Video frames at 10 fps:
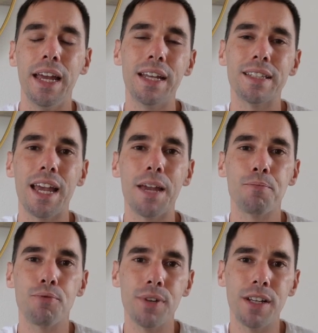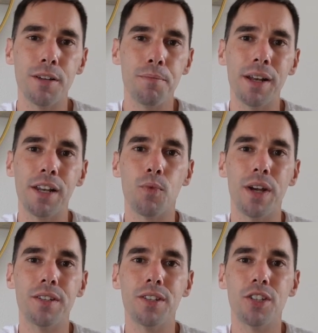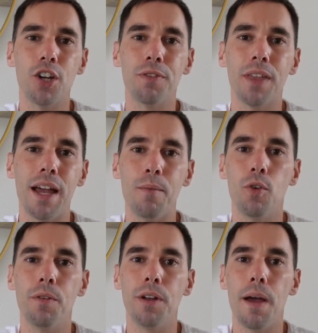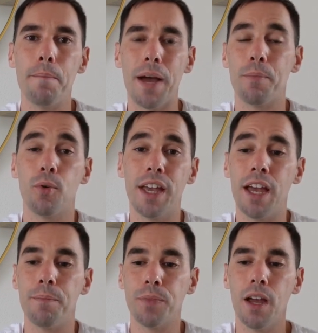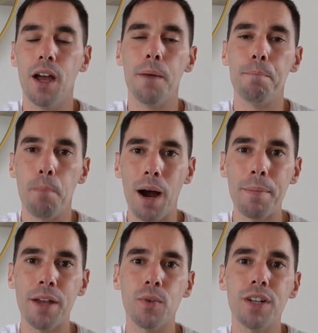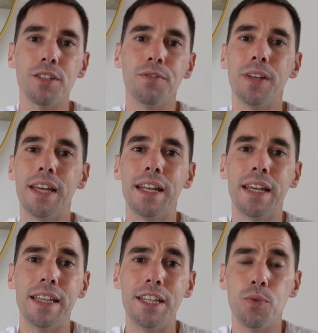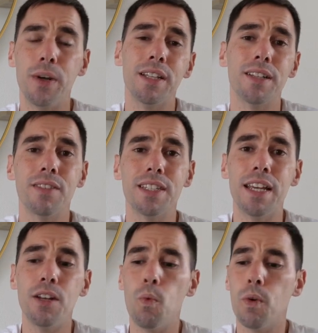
it's a pretty compelling reason to go for the M1 MacBook Air. My main reason for getting the 2017